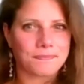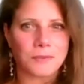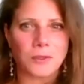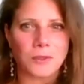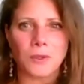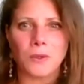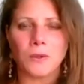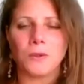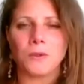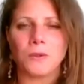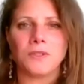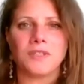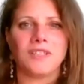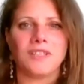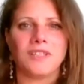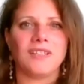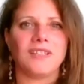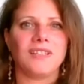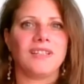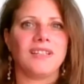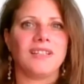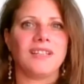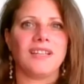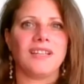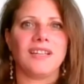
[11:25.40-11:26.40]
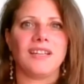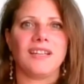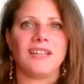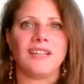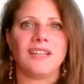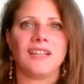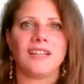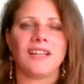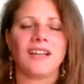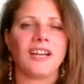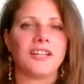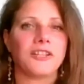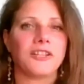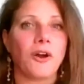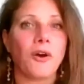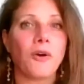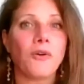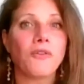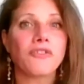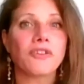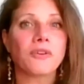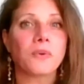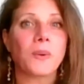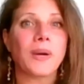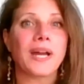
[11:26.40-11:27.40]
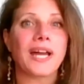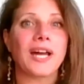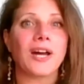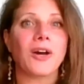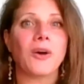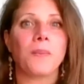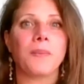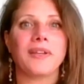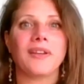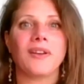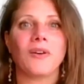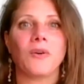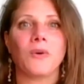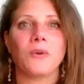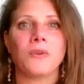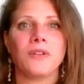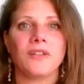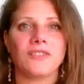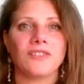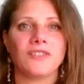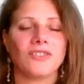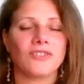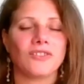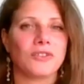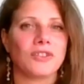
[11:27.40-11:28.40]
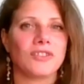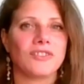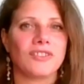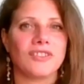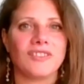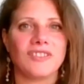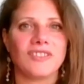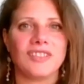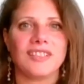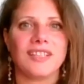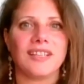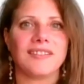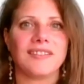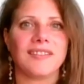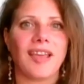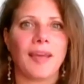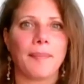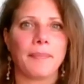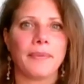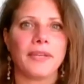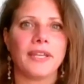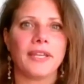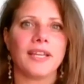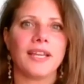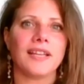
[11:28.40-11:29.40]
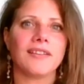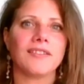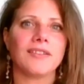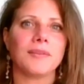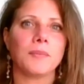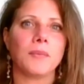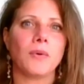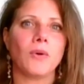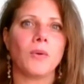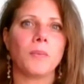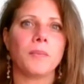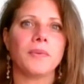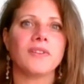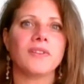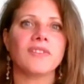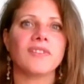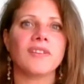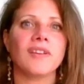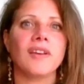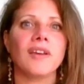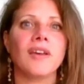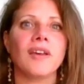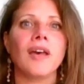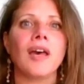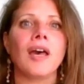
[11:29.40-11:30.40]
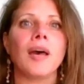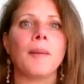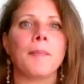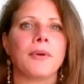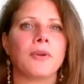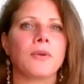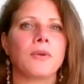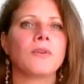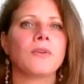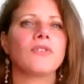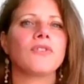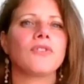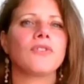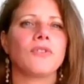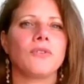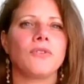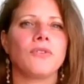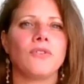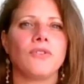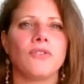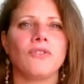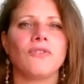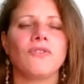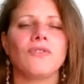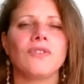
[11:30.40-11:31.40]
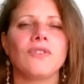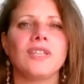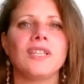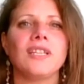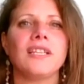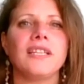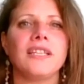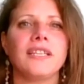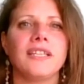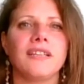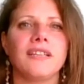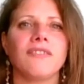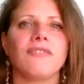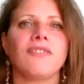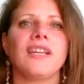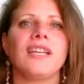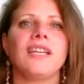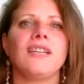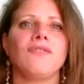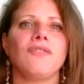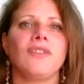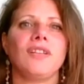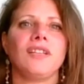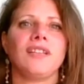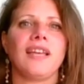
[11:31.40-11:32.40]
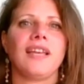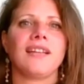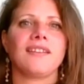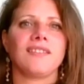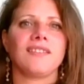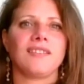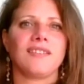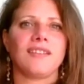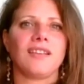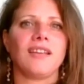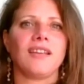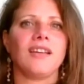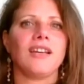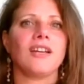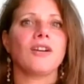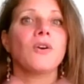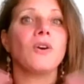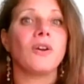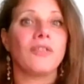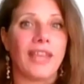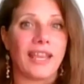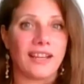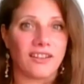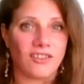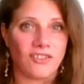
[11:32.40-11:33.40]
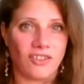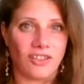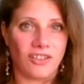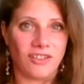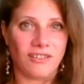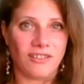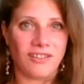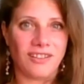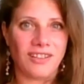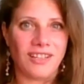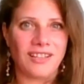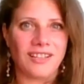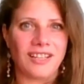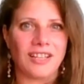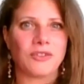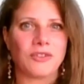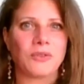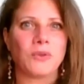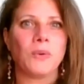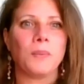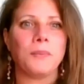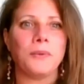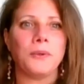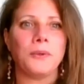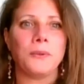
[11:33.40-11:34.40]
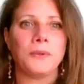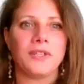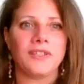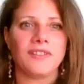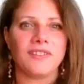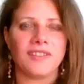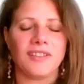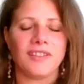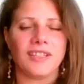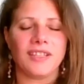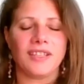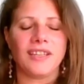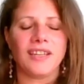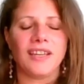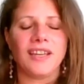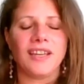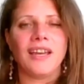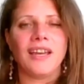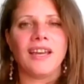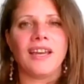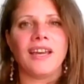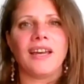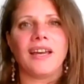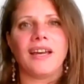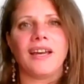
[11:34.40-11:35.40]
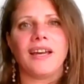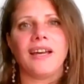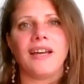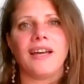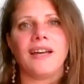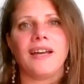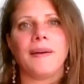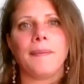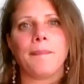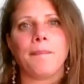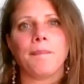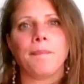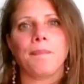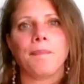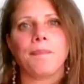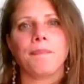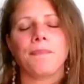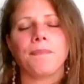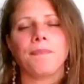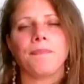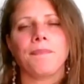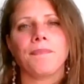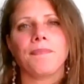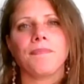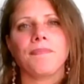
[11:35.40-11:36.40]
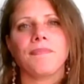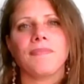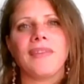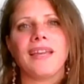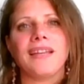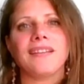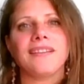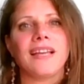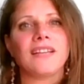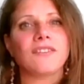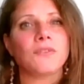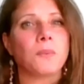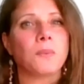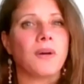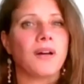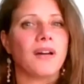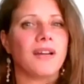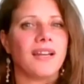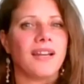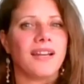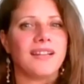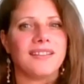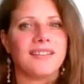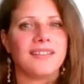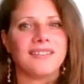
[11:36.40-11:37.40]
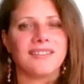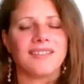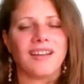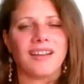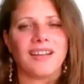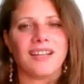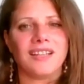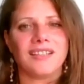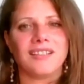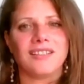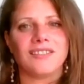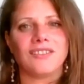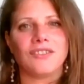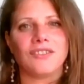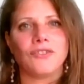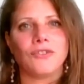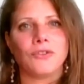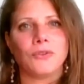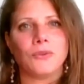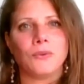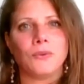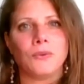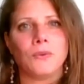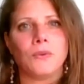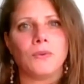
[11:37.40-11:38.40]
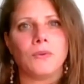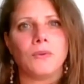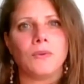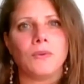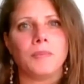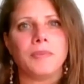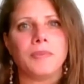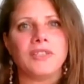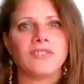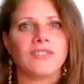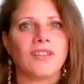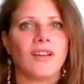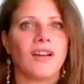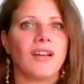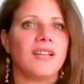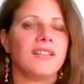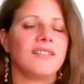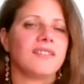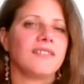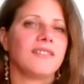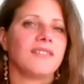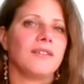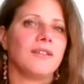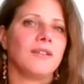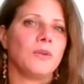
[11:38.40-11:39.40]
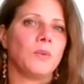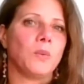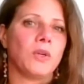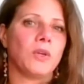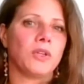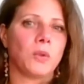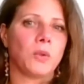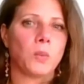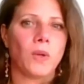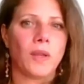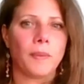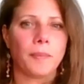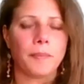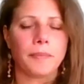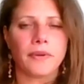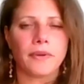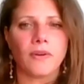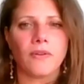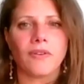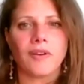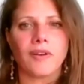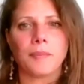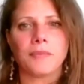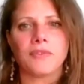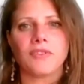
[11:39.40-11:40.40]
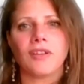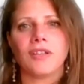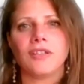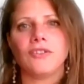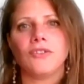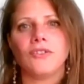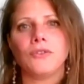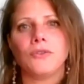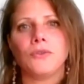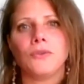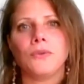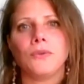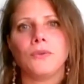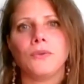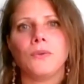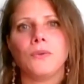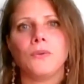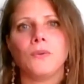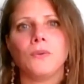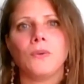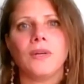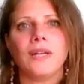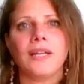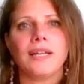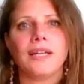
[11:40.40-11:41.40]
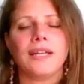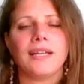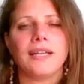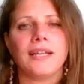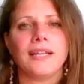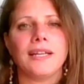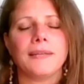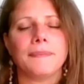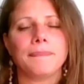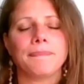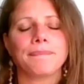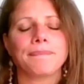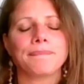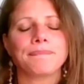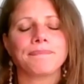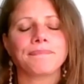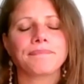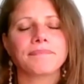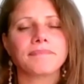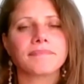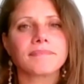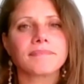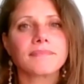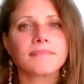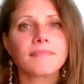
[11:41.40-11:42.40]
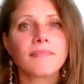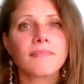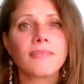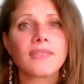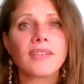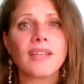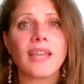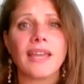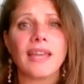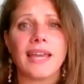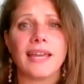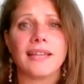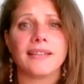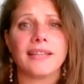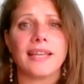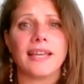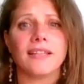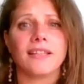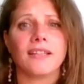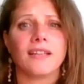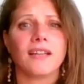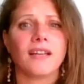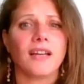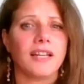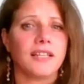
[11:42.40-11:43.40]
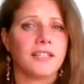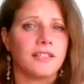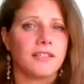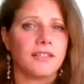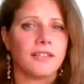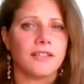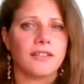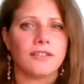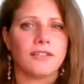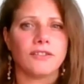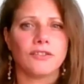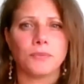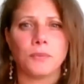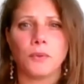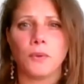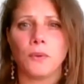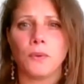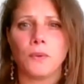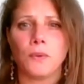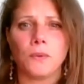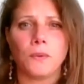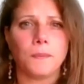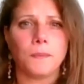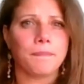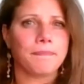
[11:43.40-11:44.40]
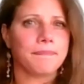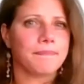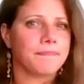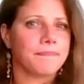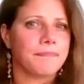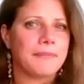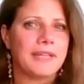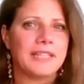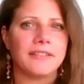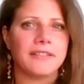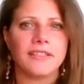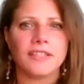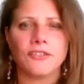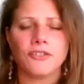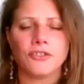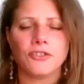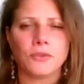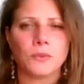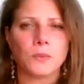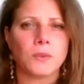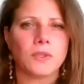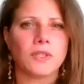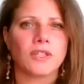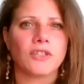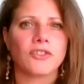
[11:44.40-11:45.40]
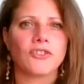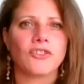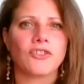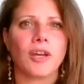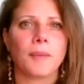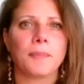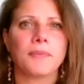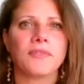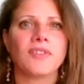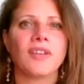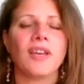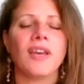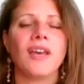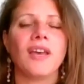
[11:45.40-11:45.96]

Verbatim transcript: all the uh, kind of overwhelm and all the uncertainty that's happening at the moment, but also to really craving that uh, connection, that community. Um, and that's why I decided to, besides the one-on-one programs I do um, and, and the kind of small meditation workshops,